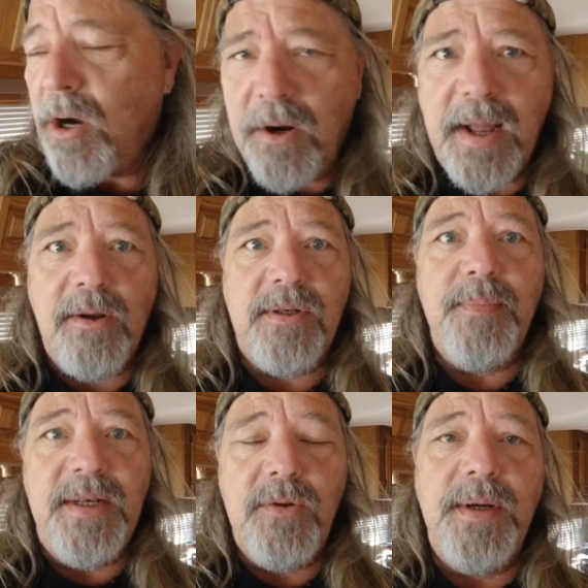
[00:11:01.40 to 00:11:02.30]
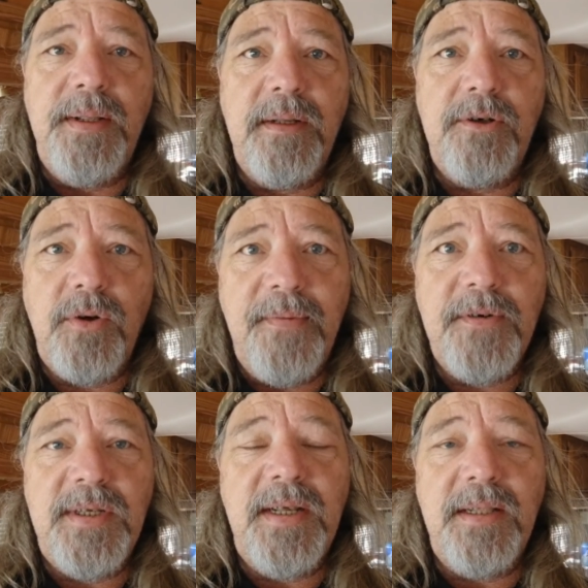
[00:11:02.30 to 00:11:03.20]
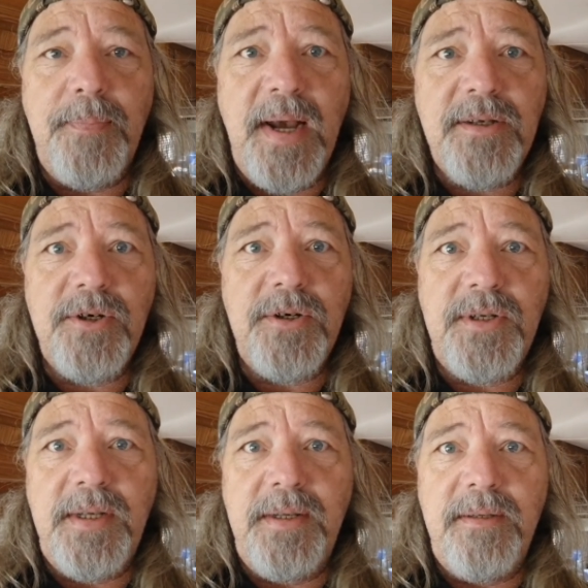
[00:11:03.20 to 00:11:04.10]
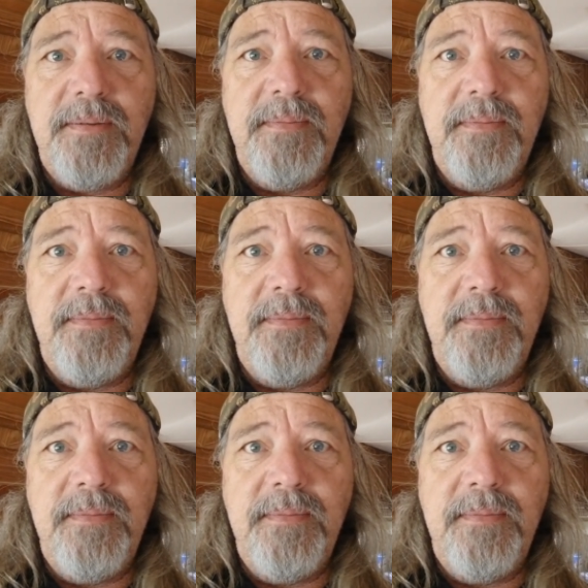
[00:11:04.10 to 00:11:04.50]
of a doghouse in between the driver's seat and the passenger seat.